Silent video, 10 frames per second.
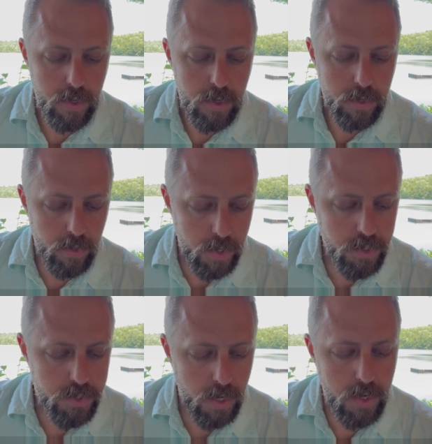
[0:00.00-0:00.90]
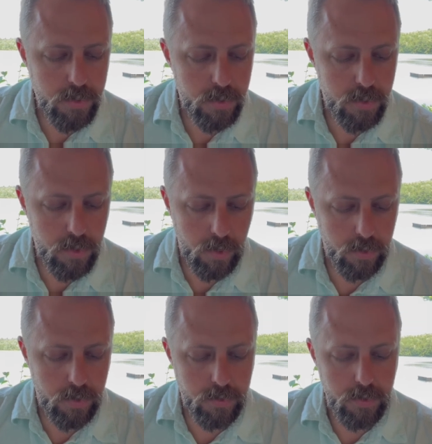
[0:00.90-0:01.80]
The light shines in the
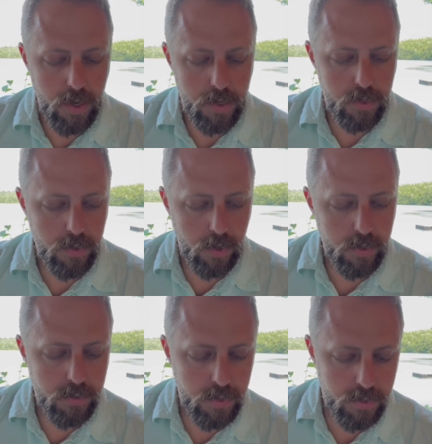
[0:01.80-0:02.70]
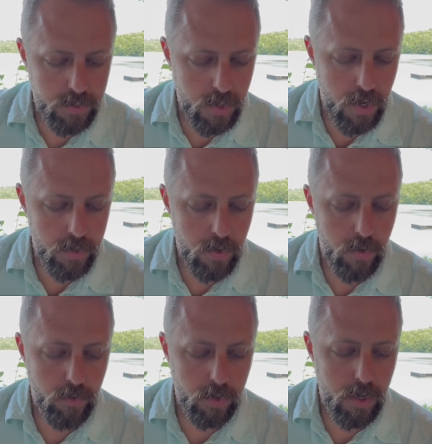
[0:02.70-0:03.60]
darkness, and the darkness has not
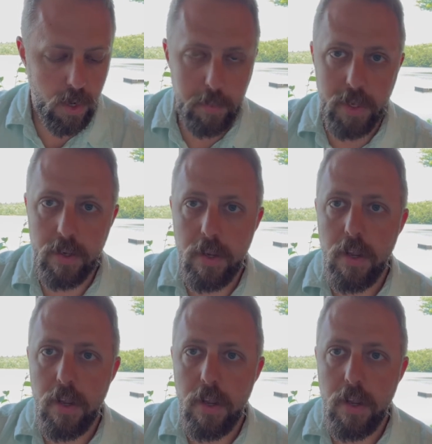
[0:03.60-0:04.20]
overcome it.